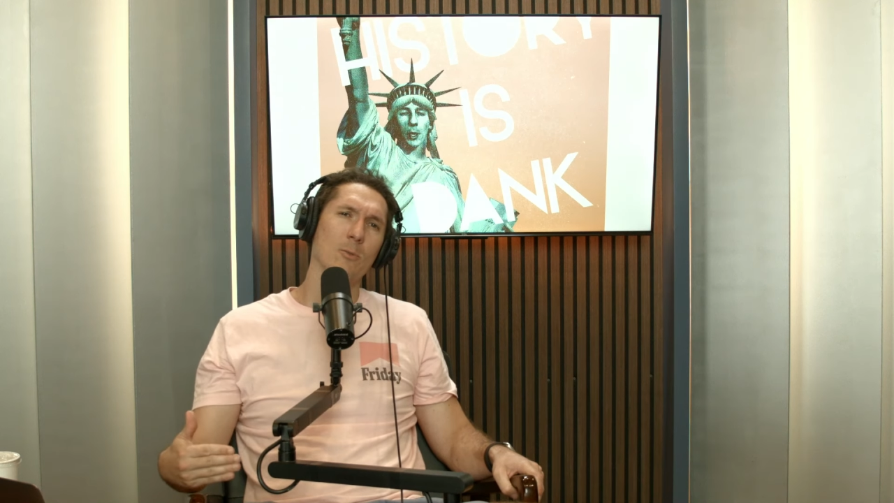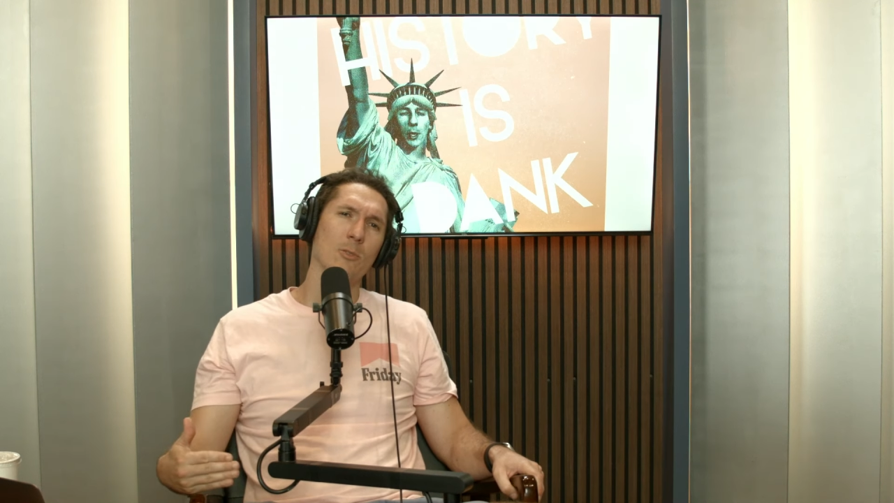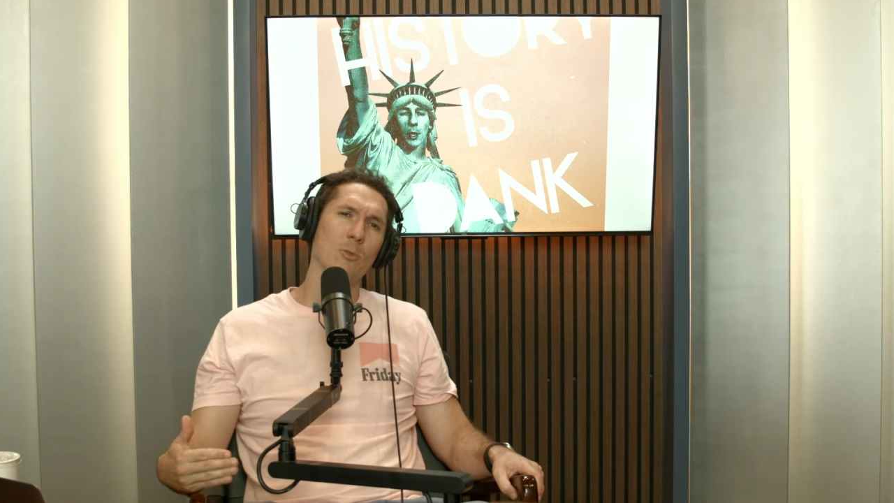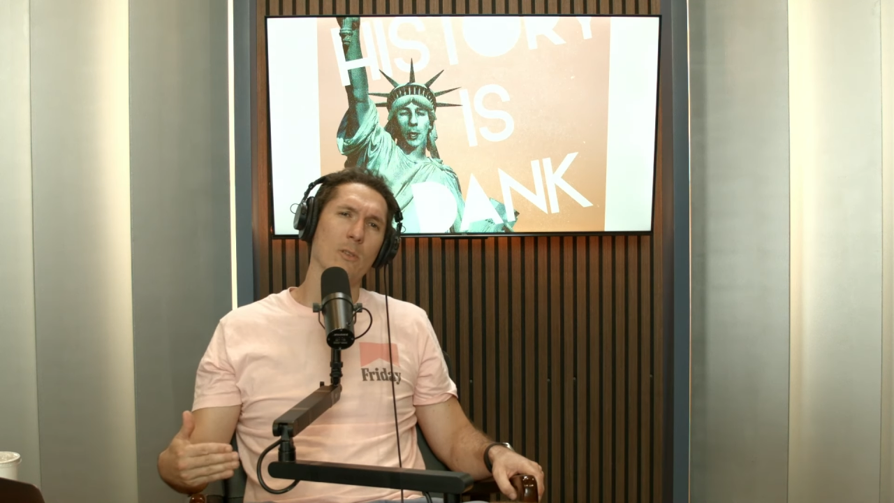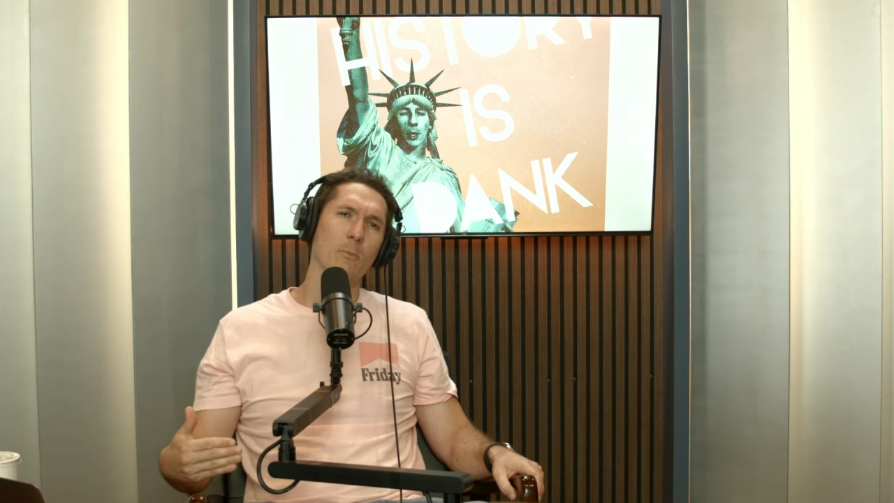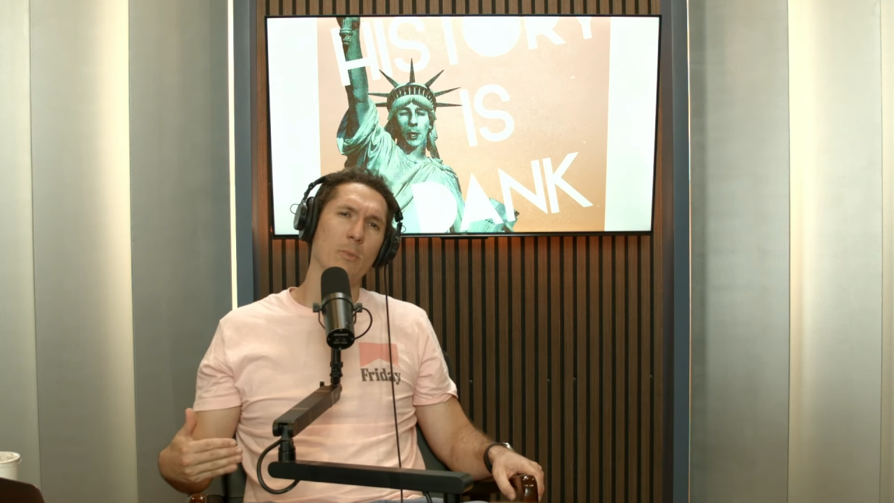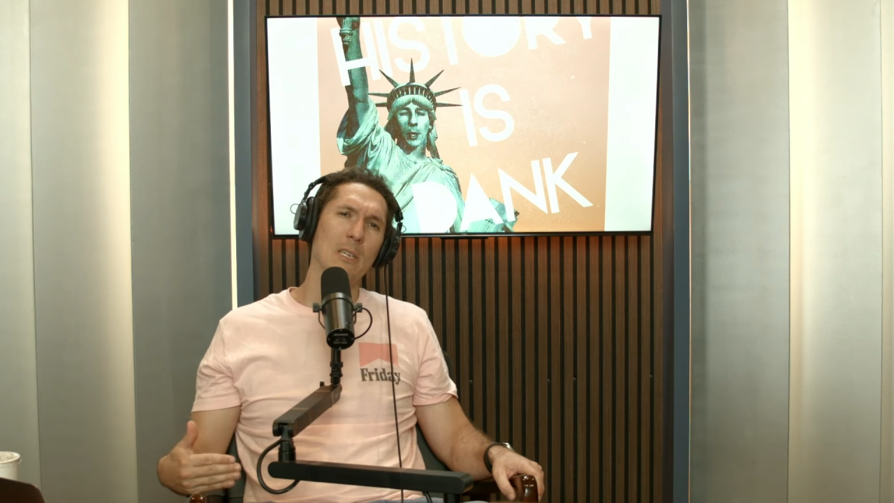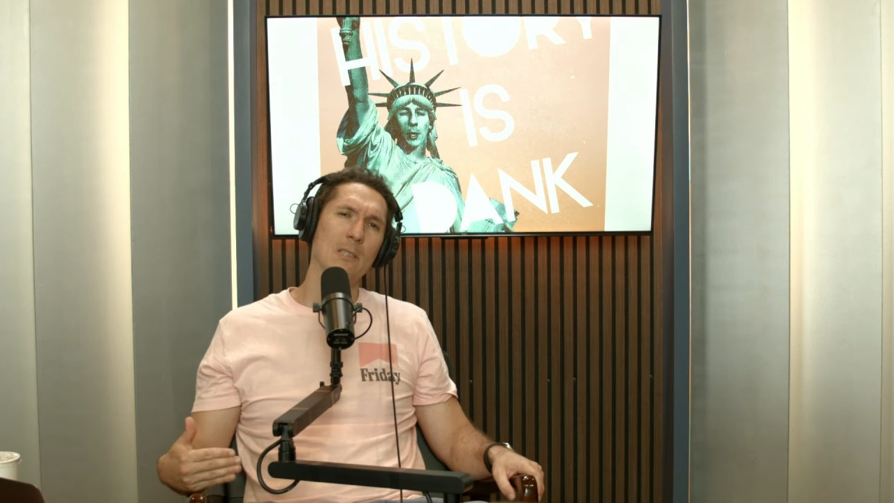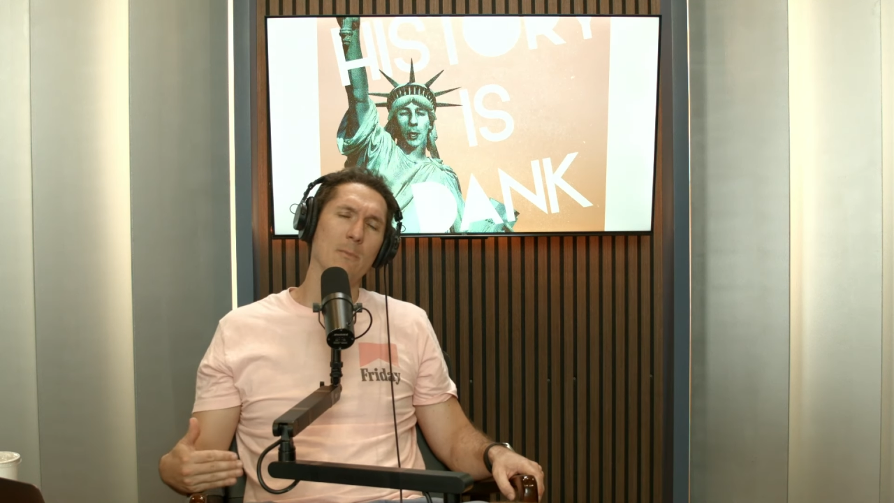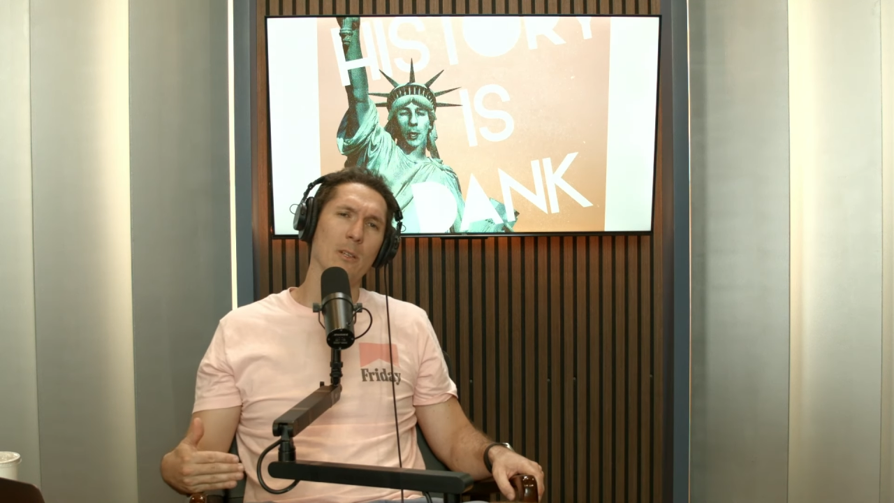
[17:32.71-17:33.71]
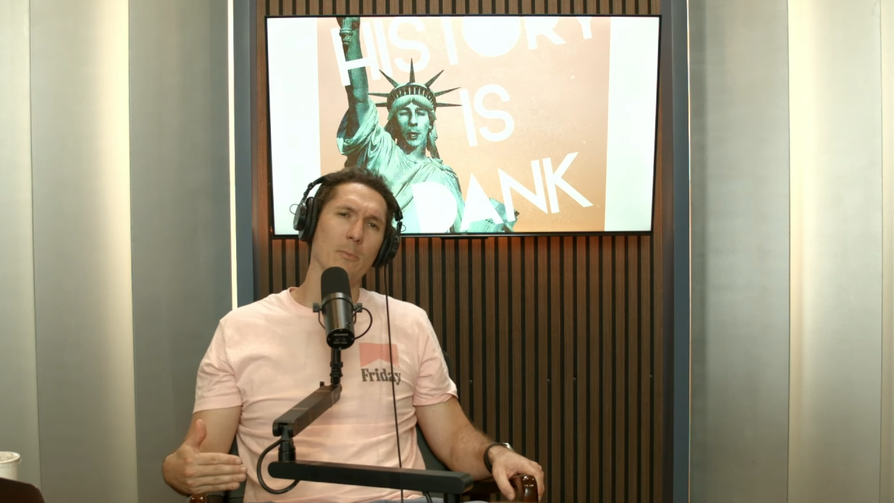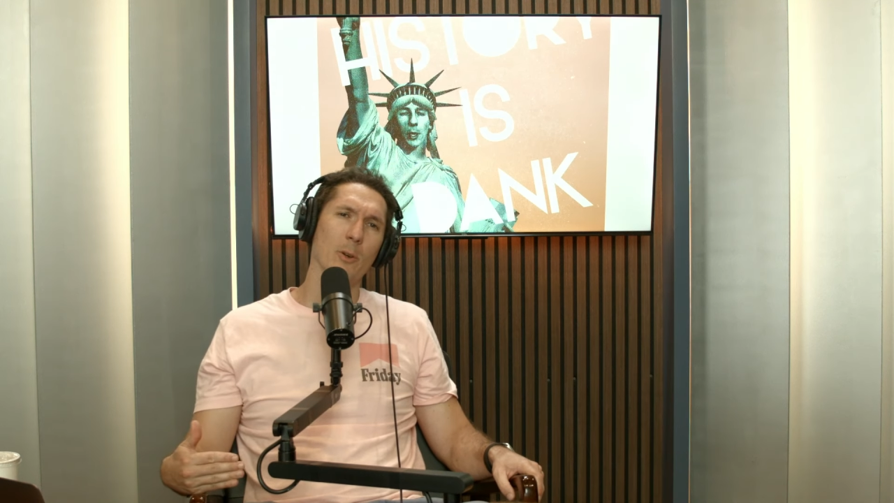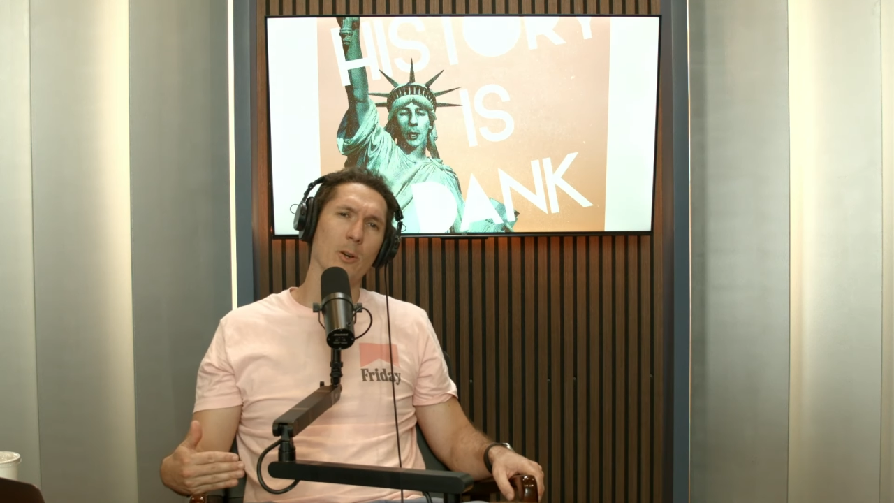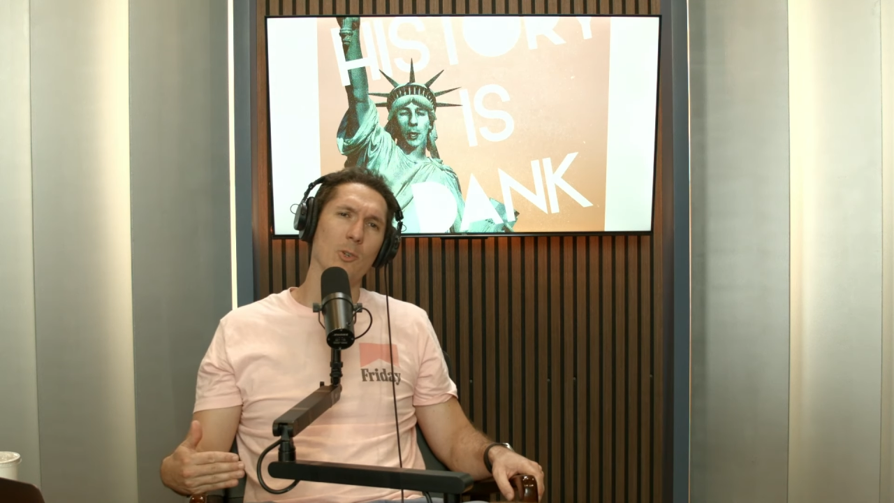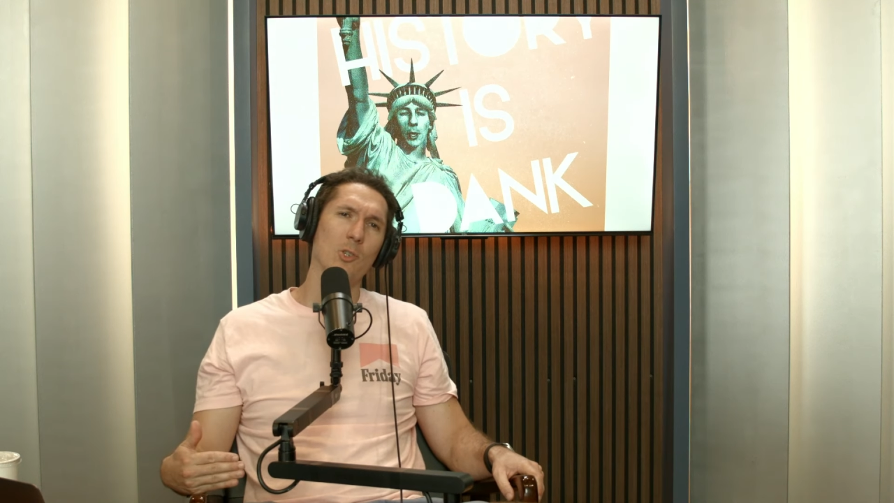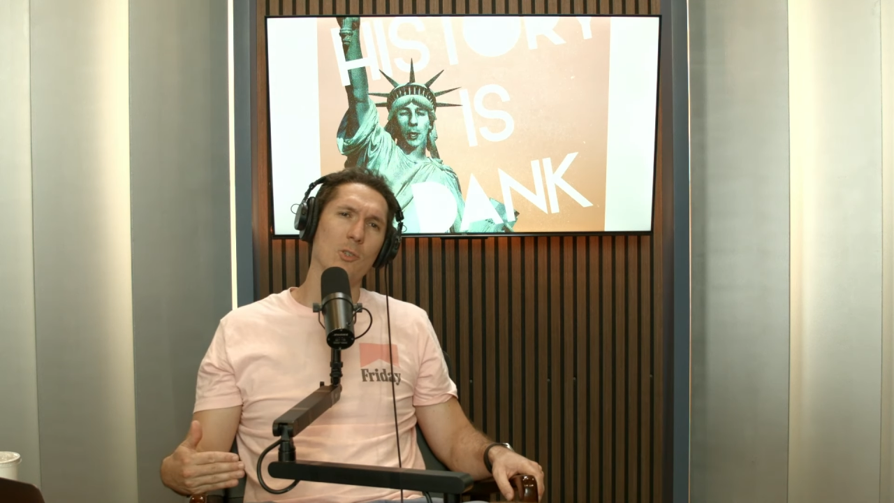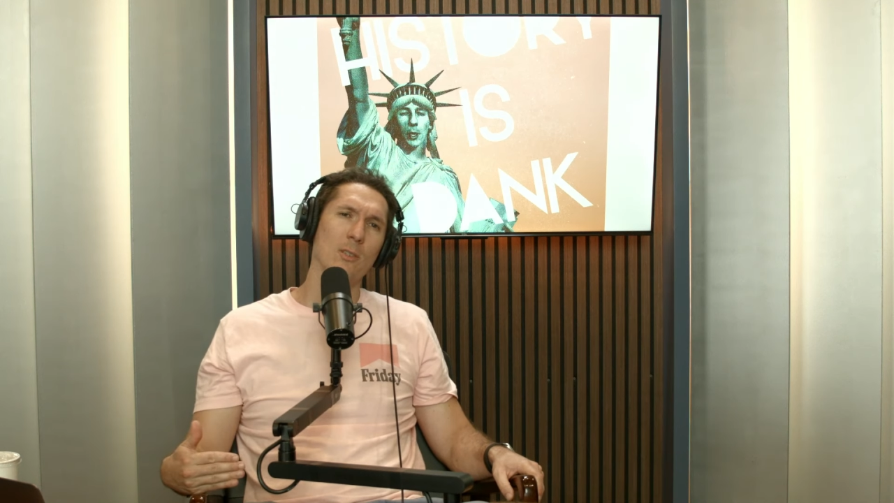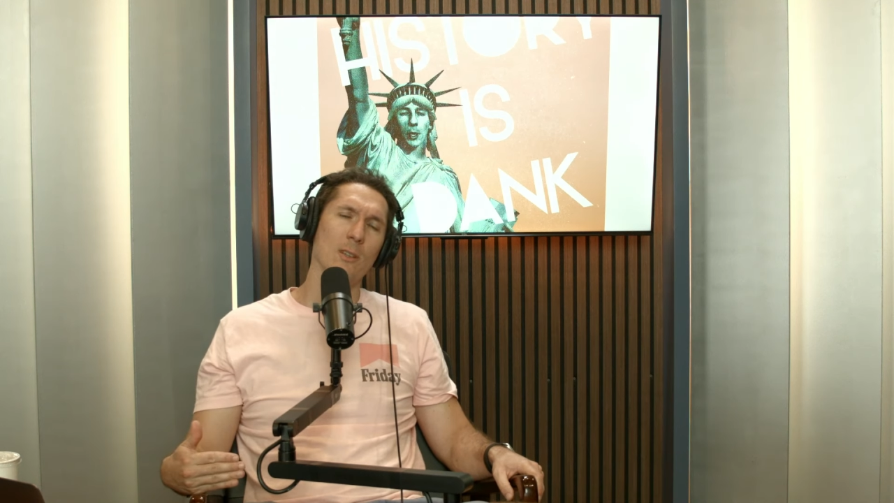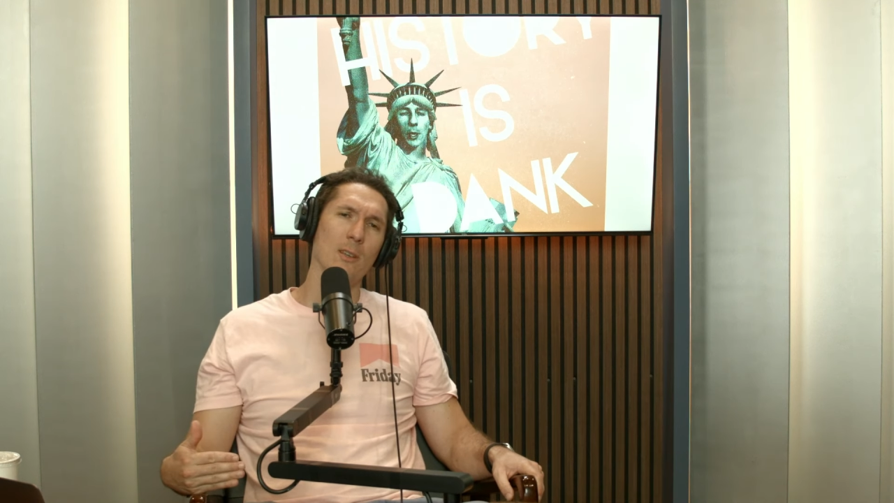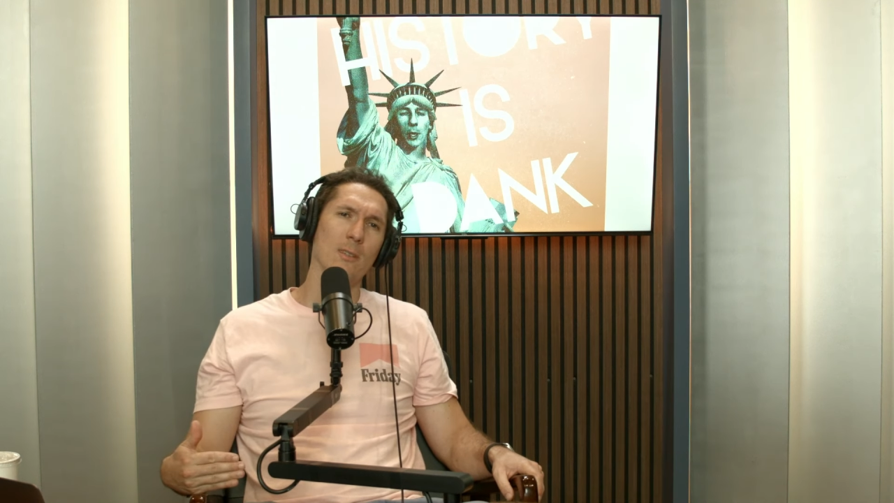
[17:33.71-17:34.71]
was sort of a piecemeal approach
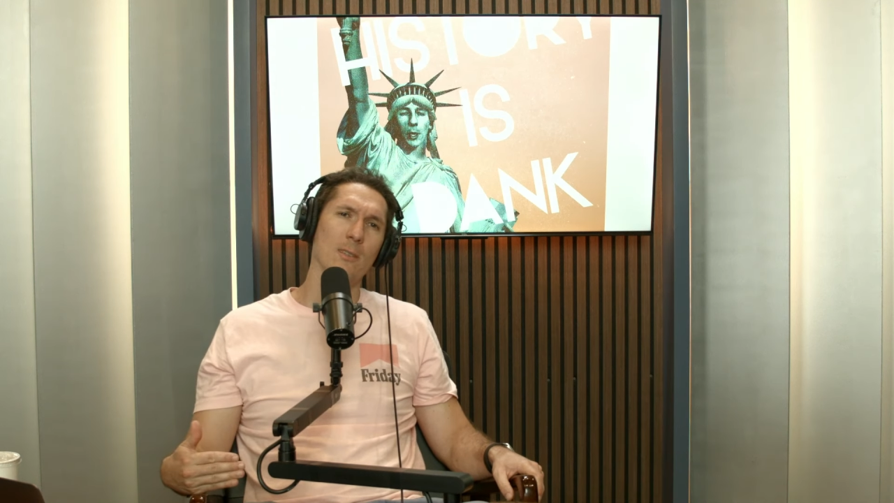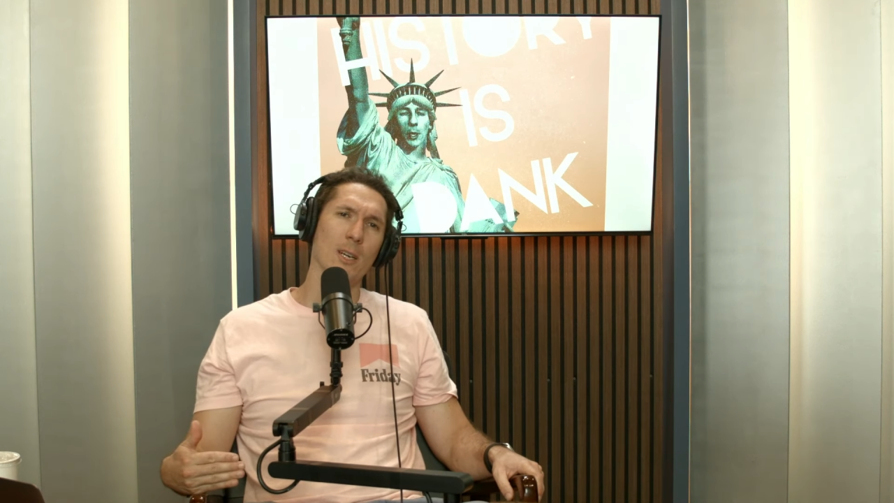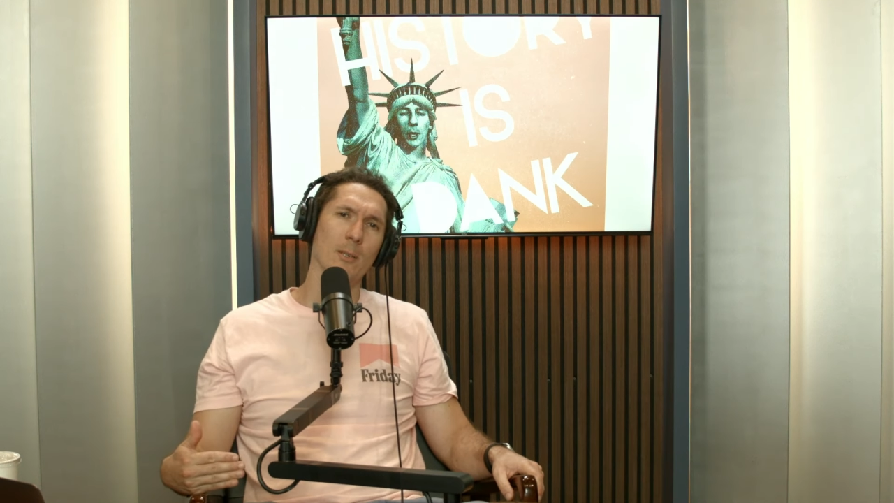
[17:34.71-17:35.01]
to this